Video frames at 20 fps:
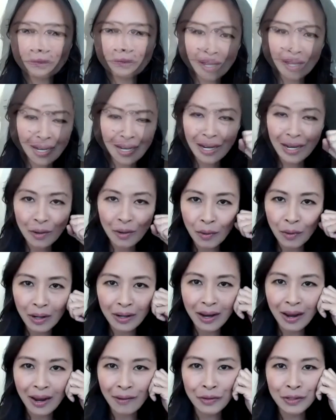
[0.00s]
let
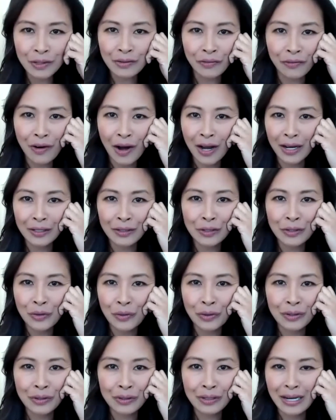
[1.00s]
anyone ever define
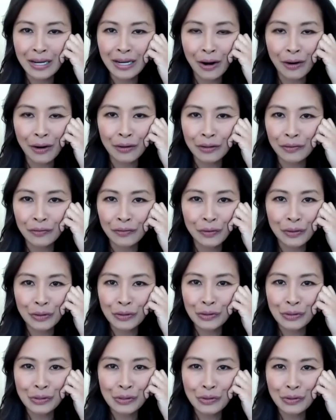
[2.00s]
your narrative or
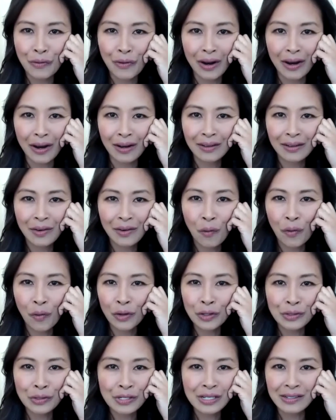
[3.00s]
your story or
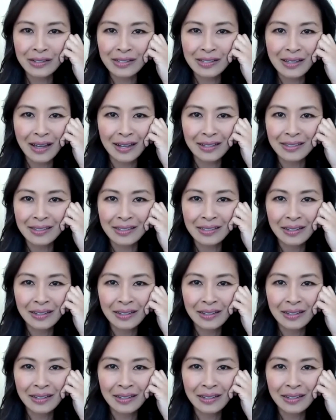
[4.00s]
your skill sets.